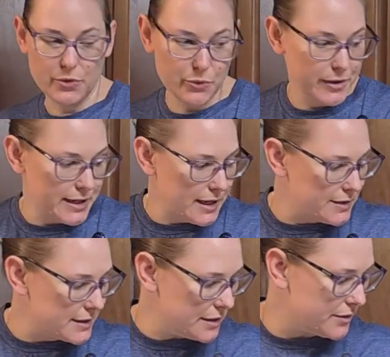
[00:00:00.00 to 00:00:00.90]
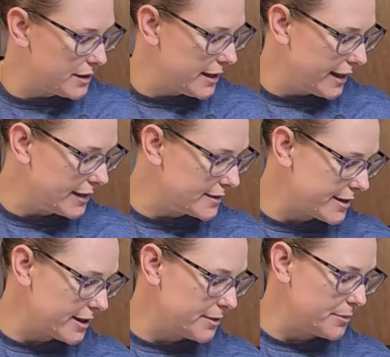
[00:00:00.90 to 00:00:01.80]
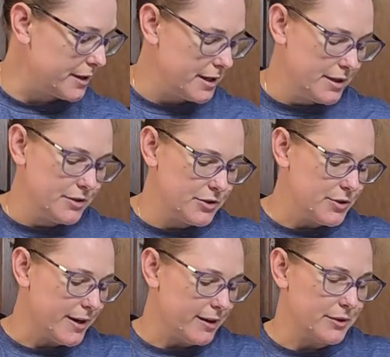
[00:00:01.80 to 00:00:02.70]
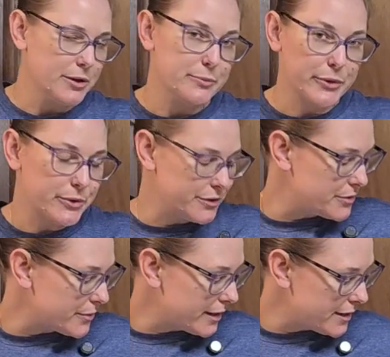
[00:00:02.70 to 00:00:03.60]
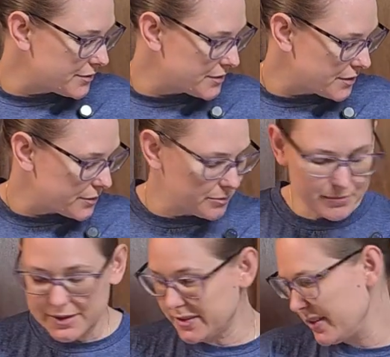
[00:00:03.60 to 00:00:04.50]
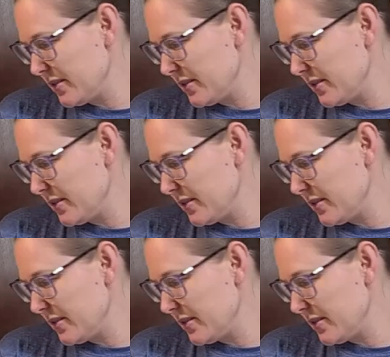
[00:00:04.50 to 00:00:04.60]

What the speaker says: 3 days even ahead of time so you have the components ready. So that's